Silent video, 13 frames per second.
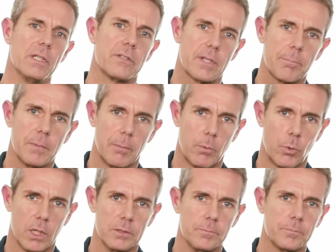step number
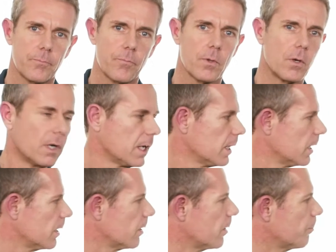one,
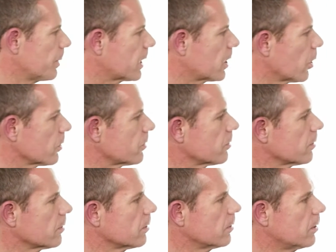because
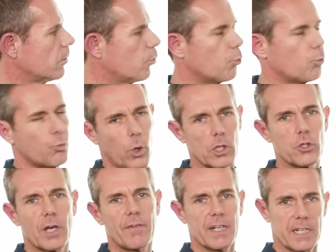once you
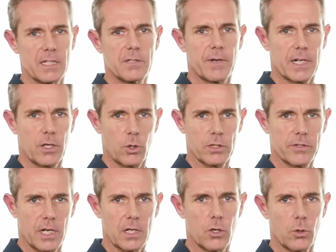have identified all the
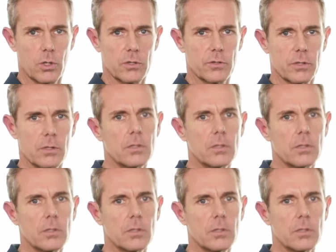stakeholders,